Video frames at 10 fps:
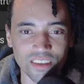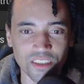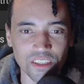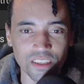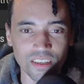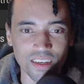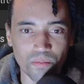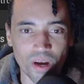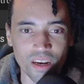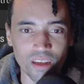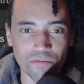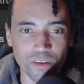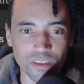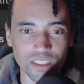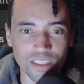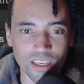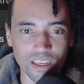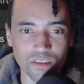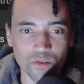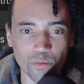just like by default
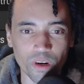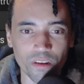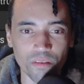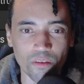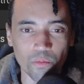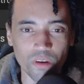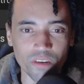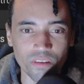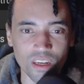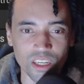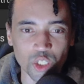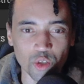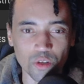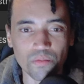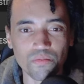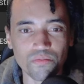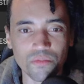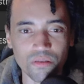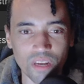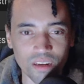sticking to where the initial
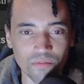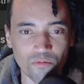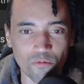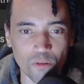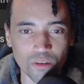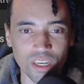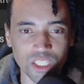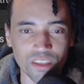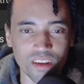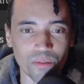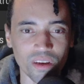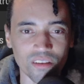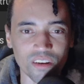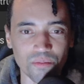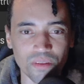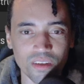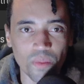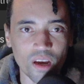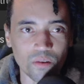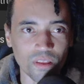like rotation that I picked it up in.
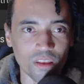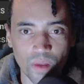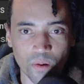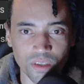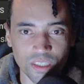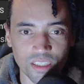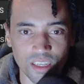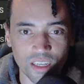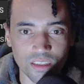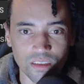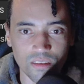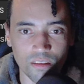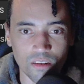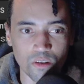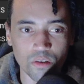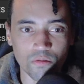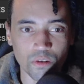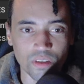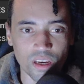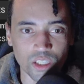don't want that. I want to set the new
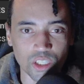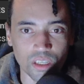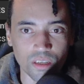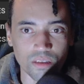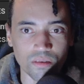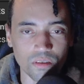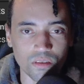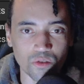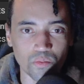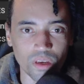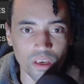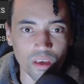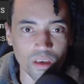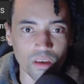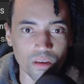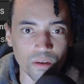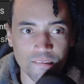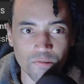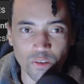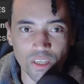rotation to be
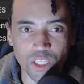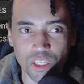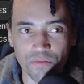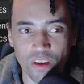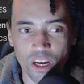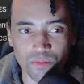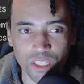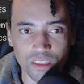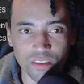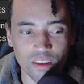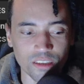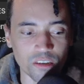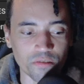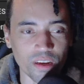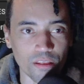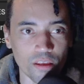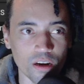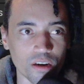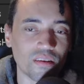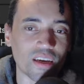the rotation of the object that's already
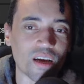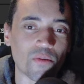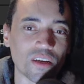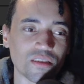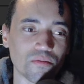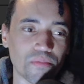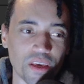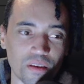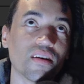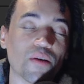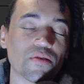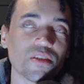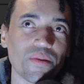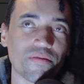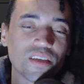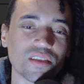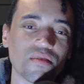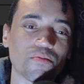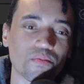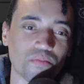there. Like I want it to be facing
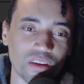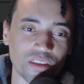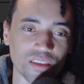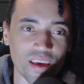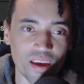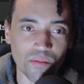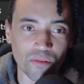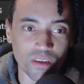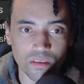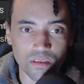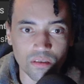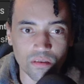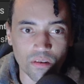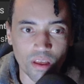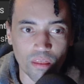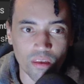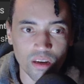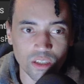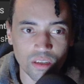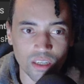the player's camera. So I think I
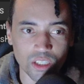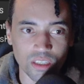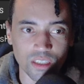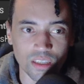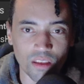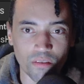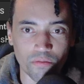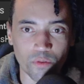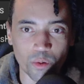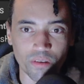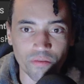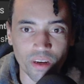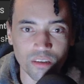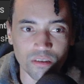should actually just get the forward vector,